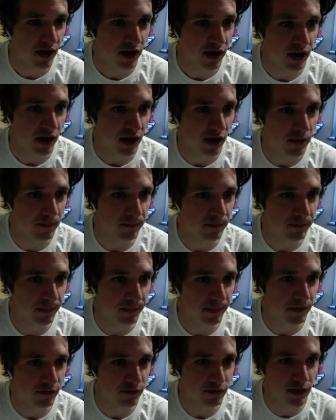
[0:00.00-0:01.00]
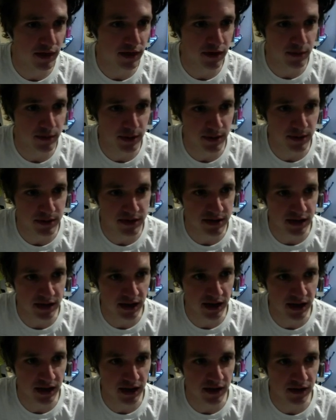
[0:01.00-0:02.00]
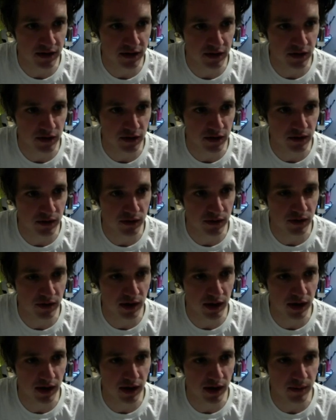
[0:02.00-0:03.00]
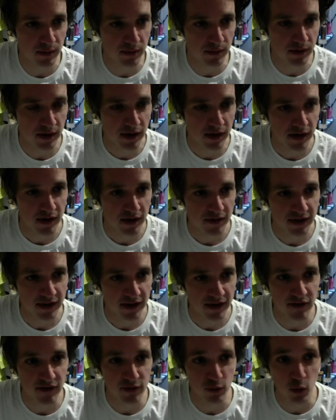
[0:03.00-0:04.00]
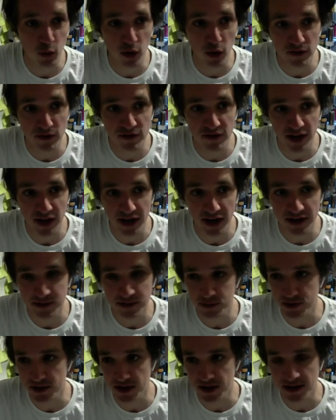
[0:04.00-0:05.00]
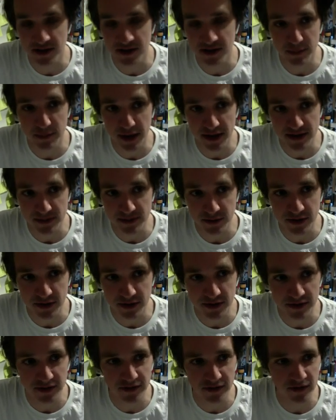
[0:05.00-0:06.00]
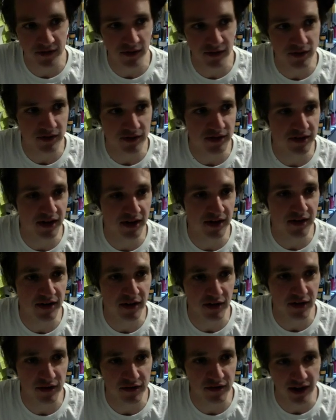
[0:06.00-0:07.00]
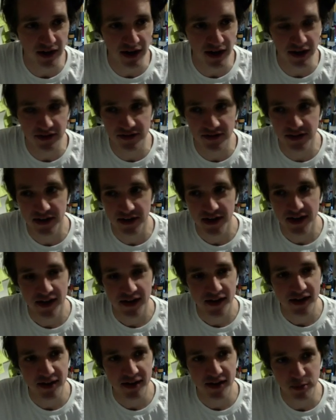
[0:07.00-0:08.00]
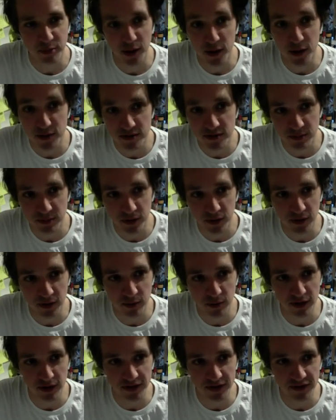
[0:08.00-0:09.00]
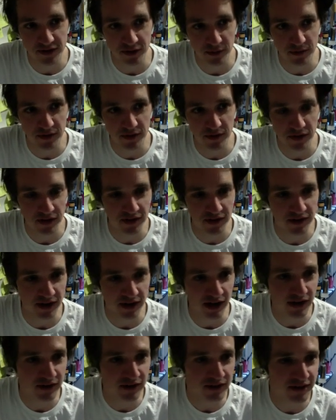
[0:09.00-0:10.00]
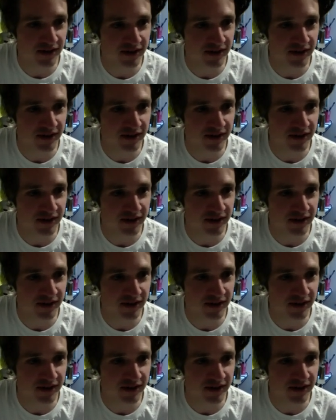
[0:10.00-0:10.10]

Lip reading: A friend at the BBC who they have one fax machine in the basement. So if you send her a fax, the post boy brings it up to her desk.